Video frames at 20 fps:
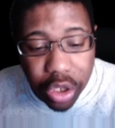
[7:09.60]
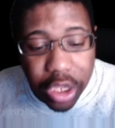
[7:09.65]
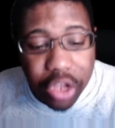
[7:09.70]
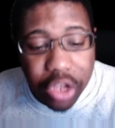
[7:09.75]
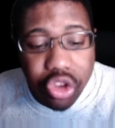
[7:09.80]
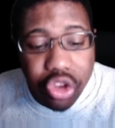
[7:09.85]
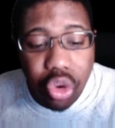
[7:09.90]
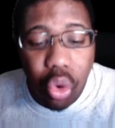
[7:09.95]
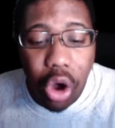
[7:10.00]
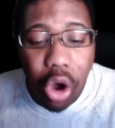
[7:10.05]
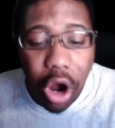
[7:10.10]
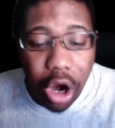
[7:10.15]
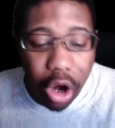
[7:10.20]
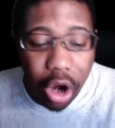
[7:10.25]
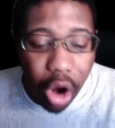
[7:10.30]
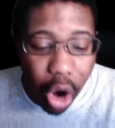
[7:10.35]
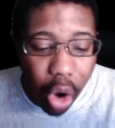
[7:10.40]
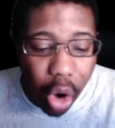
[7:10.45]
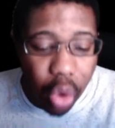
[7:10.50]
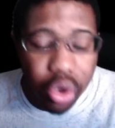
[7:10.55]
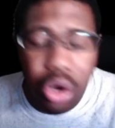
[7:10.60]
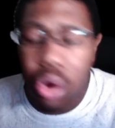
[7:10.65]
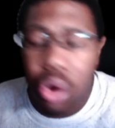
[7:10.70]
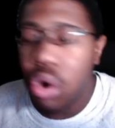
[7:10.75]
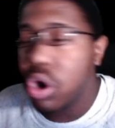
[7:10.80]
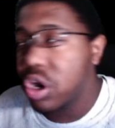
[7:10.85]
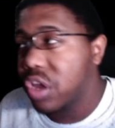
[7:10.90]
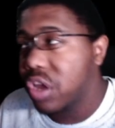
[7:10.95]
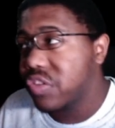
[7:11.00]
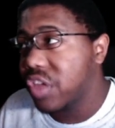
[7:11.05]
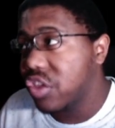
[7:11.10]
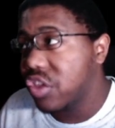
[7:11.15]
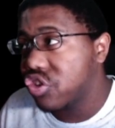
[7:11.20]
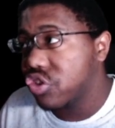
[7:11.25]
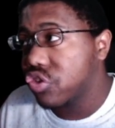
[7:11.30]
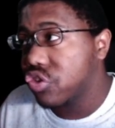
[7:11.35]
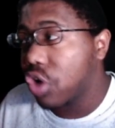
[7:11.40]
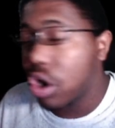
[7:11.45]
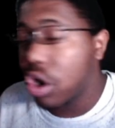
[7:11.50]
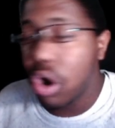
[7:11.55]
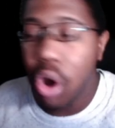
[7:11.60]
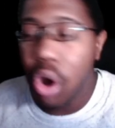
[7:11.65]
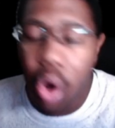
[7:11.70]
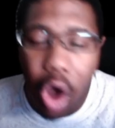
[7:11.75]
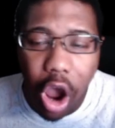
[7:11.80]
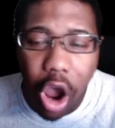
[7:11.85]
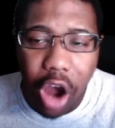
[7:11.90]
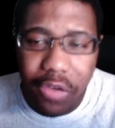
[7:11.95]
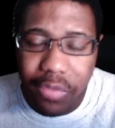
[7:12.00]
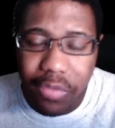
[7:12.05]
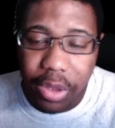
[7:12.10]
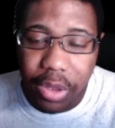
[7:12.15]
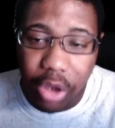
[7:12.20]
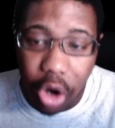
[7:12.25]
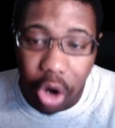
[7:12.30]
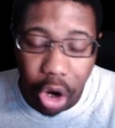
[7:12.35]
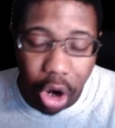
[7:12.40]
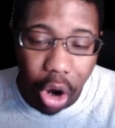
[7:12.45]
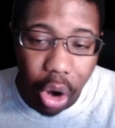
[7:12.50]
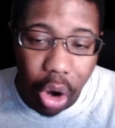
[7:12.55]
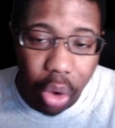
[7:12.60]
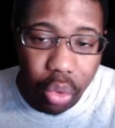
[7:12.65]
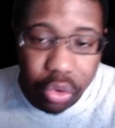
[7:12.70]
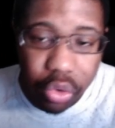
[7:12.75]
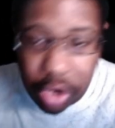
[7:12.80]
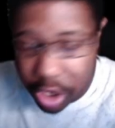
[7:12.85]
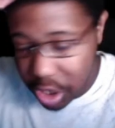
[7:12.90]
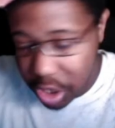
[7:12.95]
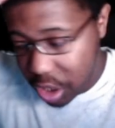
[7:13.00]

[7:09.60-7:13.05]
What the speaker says: This would lead to our own organizations, our own government, our own